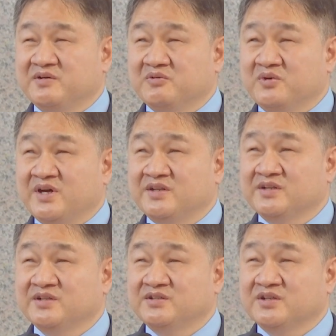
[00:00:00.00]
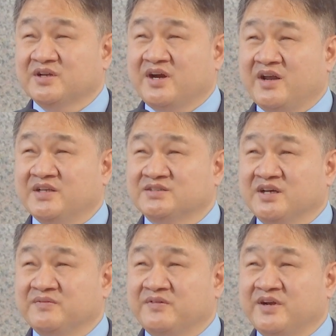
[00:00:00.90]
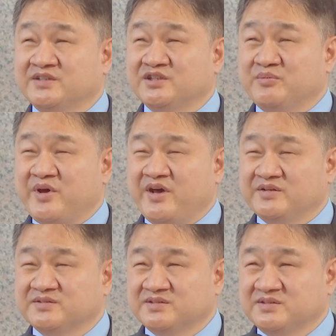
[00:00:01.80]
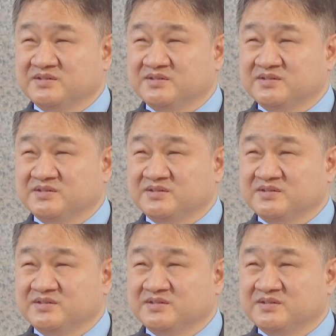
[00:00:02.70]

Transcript: what God has done for us in the past.